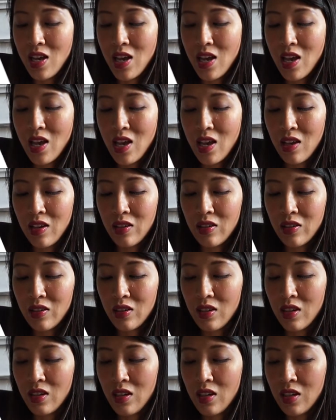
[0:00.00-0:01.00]

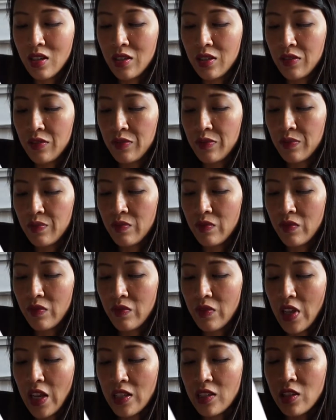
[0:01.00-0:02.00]
And
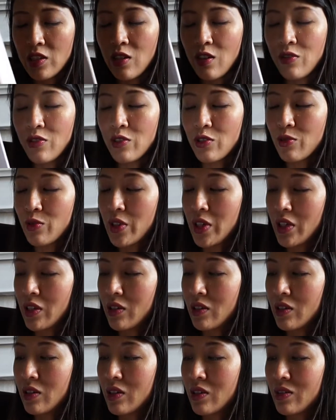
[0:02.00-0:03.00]
lastly, Oval
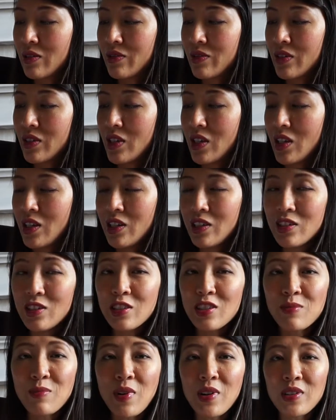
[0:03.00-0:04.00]
3 is
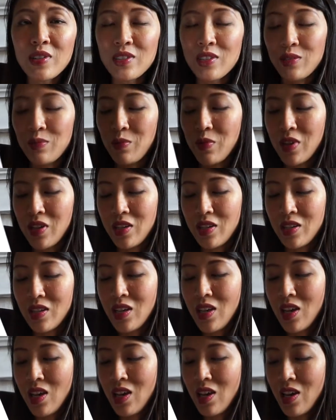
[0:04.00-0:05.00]
the smallest one.
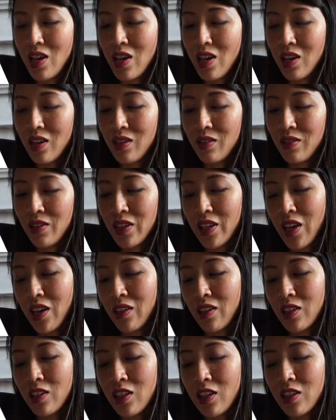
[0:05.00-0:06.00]
And
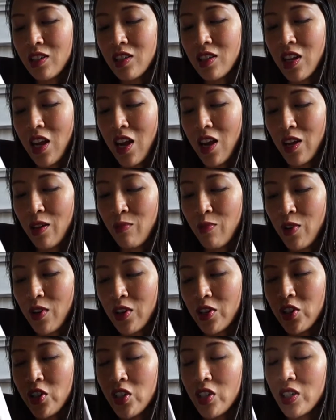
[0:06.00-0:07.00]
again, it's an eye
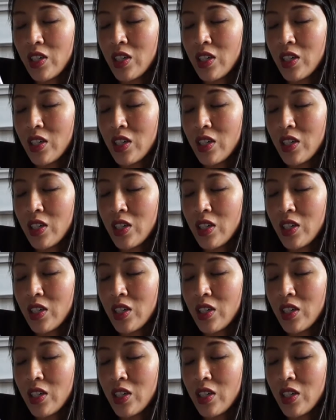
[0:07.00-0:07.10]
brush.